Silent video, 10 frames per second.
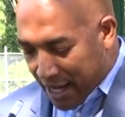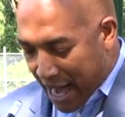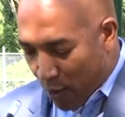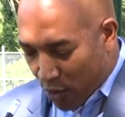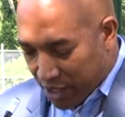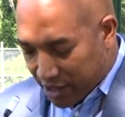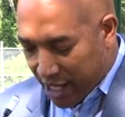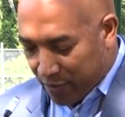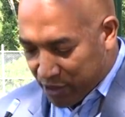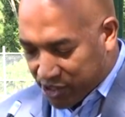I want to
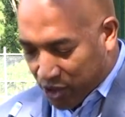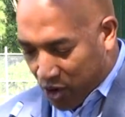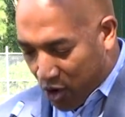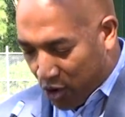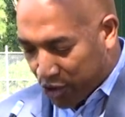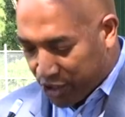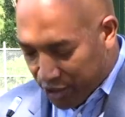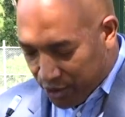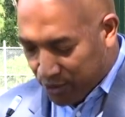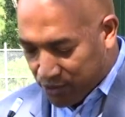thank Mr. Earl
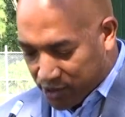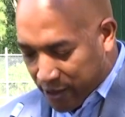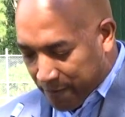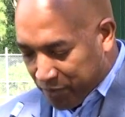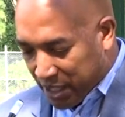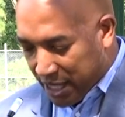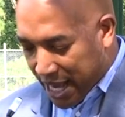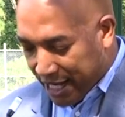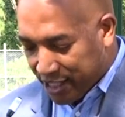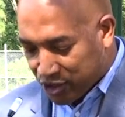Hughes
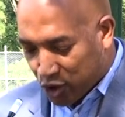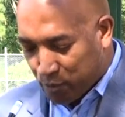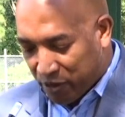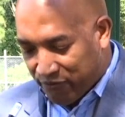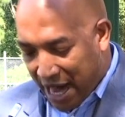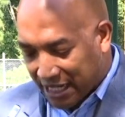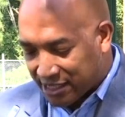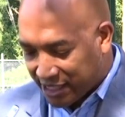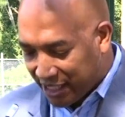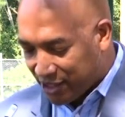and his group of
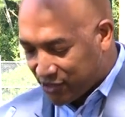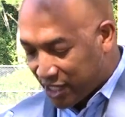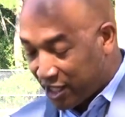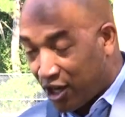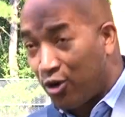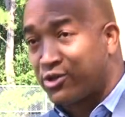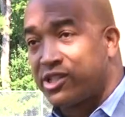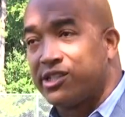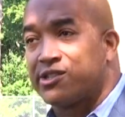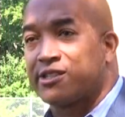volunteers and coaches.